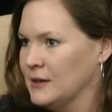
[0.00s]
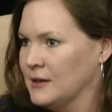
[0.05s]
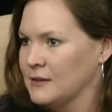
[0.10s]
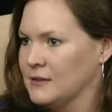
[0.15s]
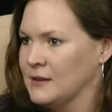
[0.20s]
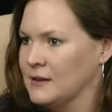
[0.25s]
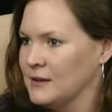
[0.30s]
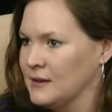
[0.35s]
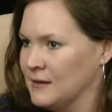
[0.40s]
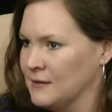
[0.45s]
I
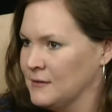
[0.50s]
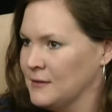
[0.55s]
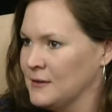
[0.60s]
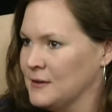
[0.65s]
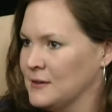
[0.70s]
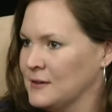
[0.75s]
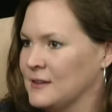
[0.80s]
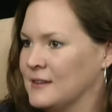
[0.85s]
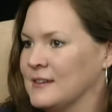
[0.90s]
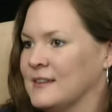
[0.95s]
think I've
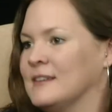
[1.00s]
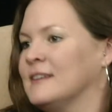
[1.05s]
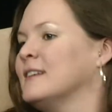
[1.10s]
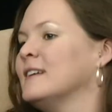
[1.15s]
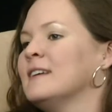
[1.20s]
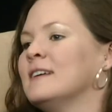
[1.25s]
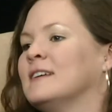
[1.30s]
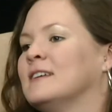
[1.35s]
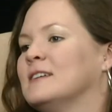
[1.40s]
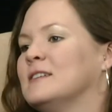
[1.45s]
heard that
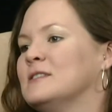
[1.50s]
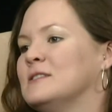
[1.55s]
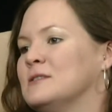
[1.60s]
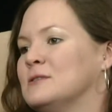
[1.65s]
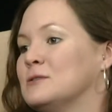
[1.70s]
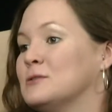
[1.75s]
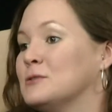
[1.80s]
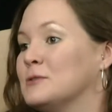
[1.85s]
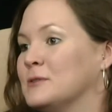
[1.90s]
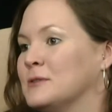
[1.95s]
you do
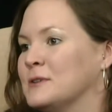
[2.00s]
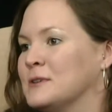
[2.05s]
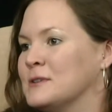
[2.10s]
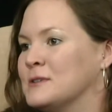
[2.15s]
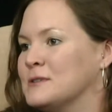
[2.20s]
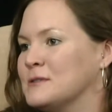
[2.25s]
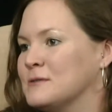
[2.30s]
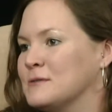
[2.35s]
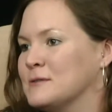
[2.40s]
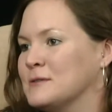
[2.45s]

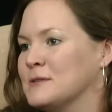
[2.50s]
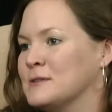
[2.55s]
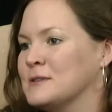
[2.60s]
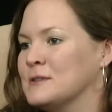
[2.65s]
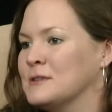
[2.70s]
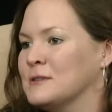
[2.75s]
tours for